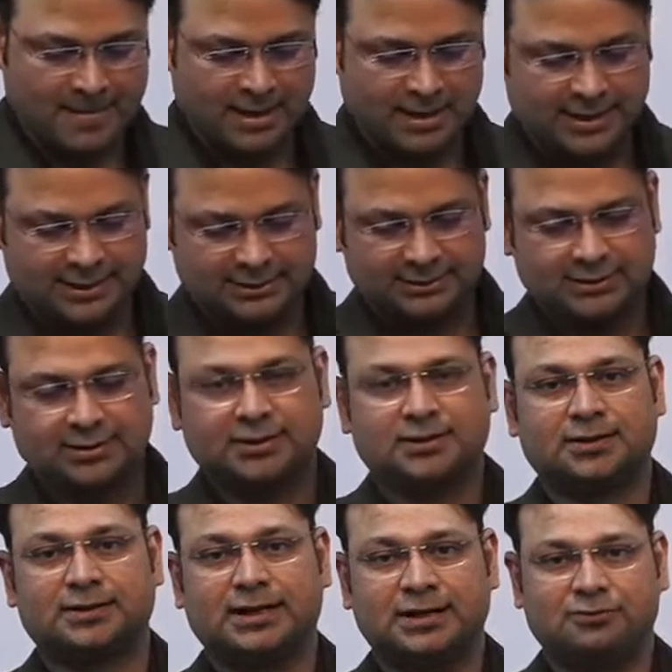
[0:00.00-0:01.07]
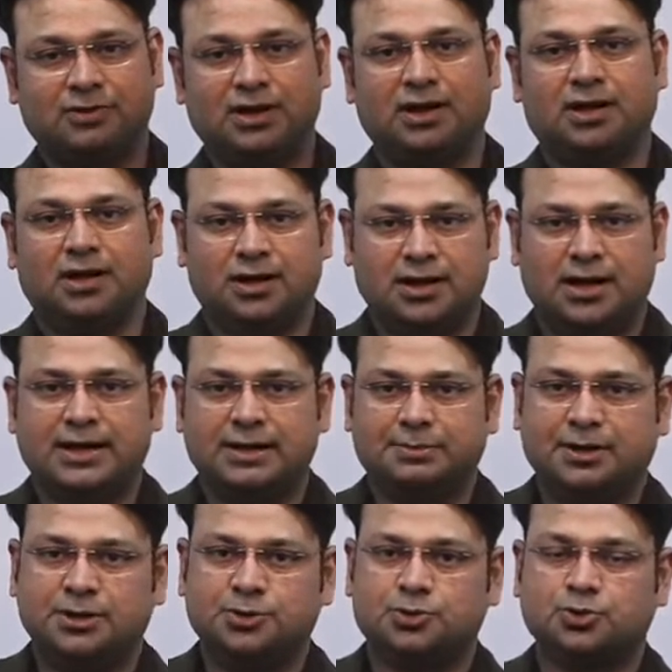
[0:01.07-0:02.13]
right, that will
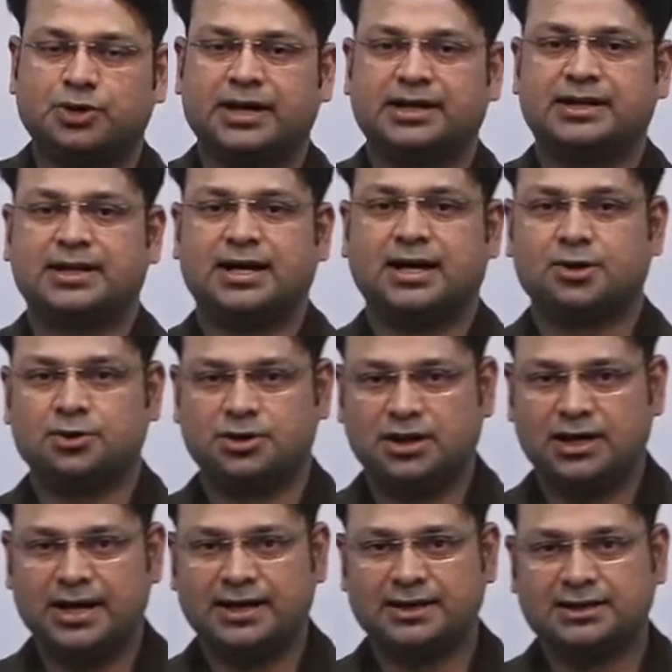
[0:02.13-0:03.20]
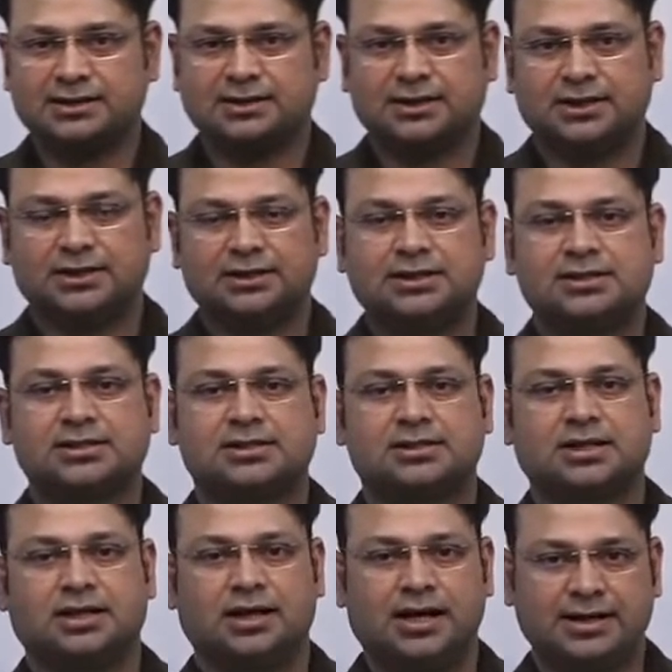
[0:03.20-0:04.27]
enable you to get a good rank in this
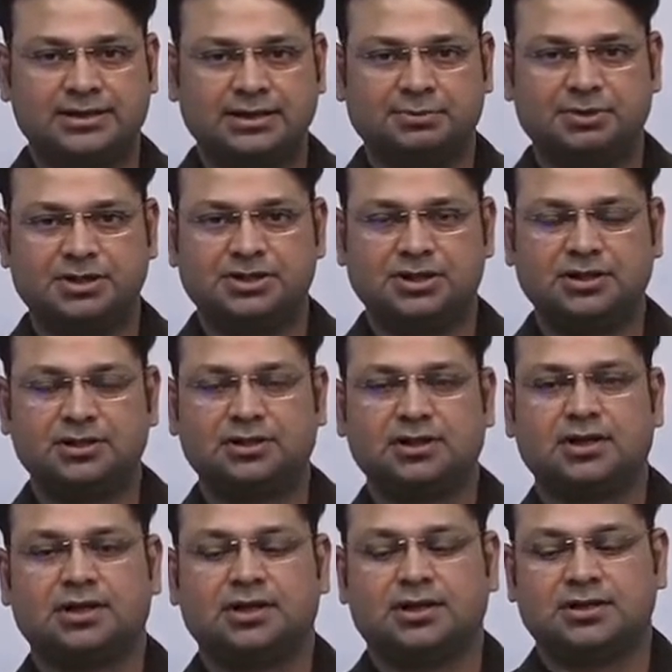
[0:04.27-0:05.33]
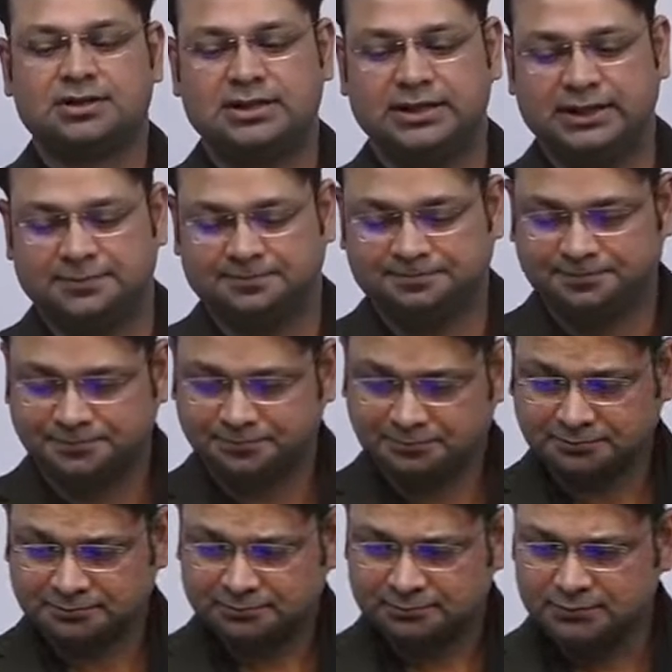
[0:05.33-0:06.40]
examination. See,
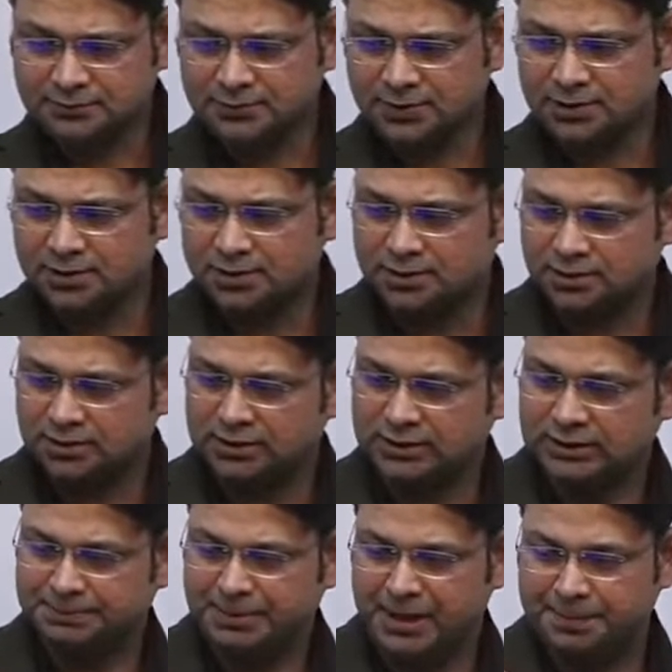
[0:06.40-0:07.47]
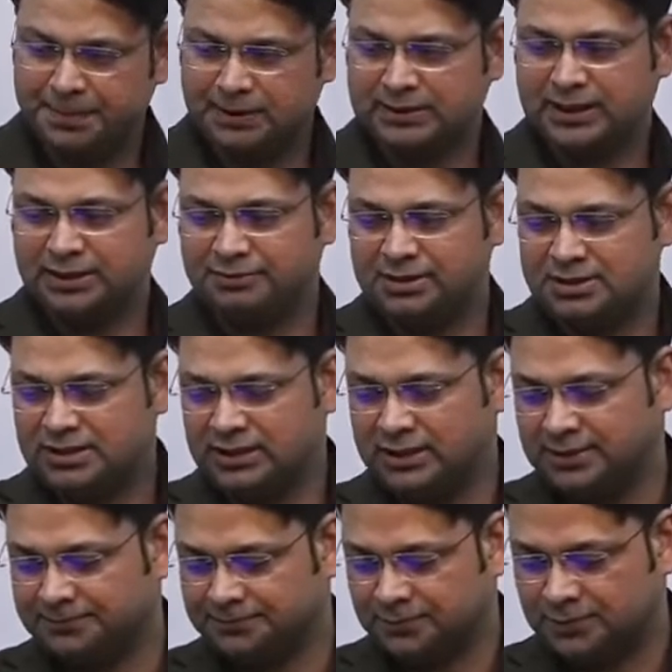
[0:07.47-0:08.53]
the paper that we
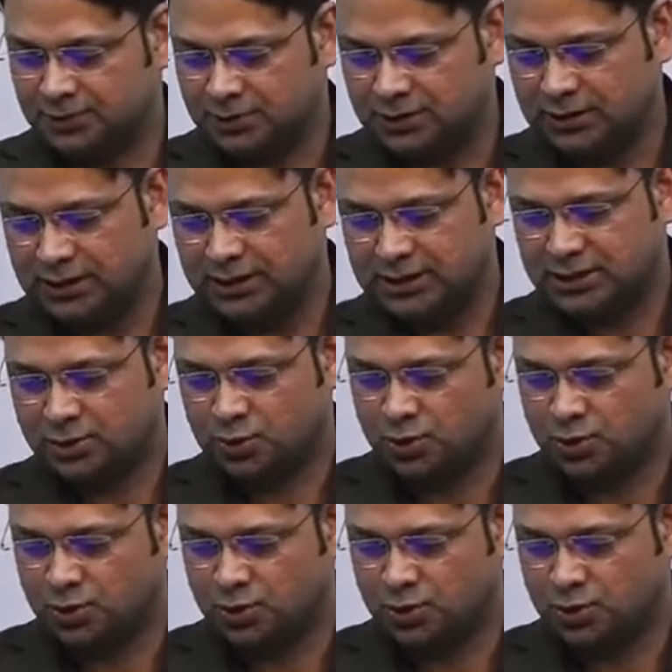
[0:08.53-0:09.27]
see, it